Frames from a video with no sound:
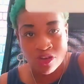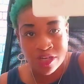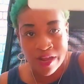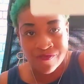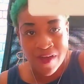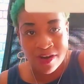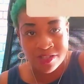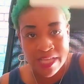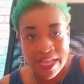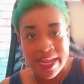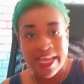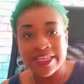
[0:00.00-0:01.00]
told you that fire
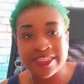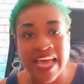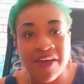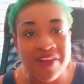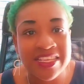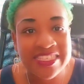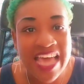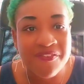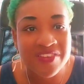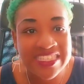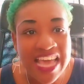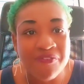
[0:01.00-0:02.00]
sign.
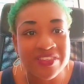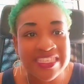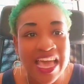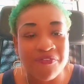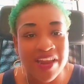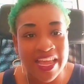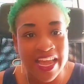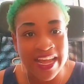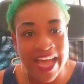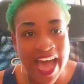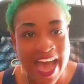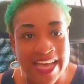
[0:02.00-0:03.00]
7777 in
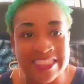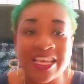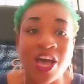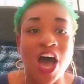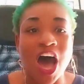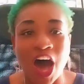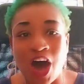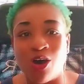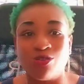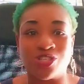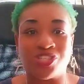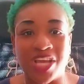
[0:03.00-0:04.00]
here, guys.
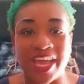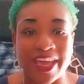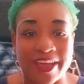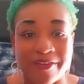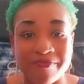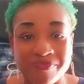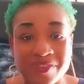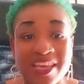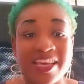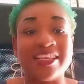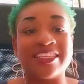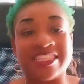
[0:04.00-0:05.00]
Oh, shit.
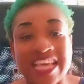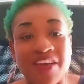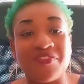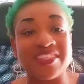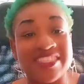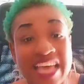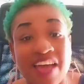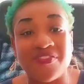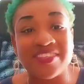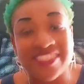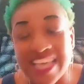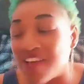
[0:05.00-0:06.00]

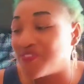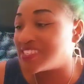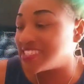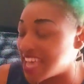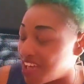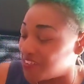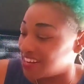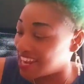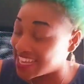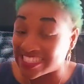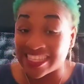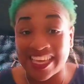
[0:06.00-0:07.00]
7777.
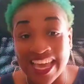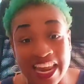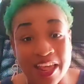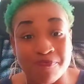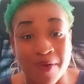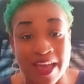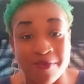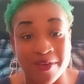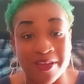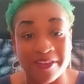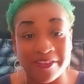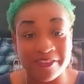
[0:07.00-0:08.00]
Let's get it,
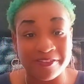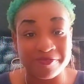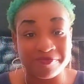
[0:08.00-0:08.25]
baby.